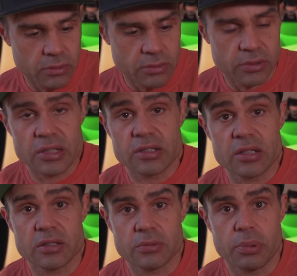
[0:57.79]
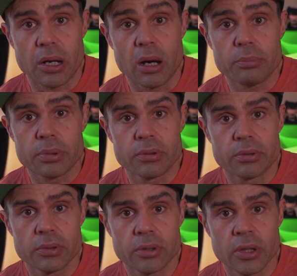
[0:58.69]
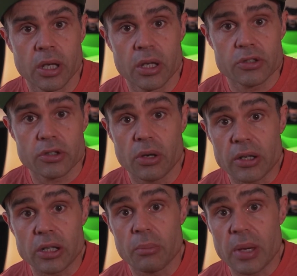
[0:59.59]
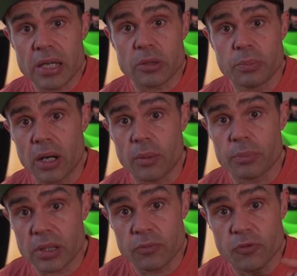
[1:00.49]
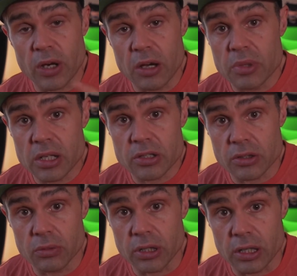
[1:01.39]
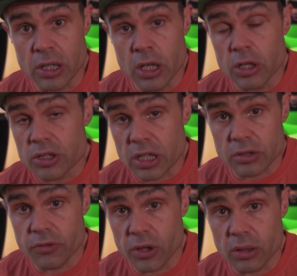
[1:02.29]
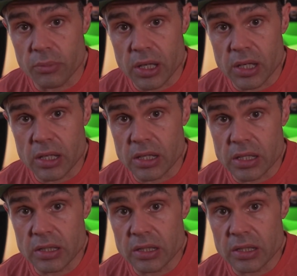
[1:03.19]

this doesn't pop. So I'm gonna make it pop in 5 minutes only. Just follow me in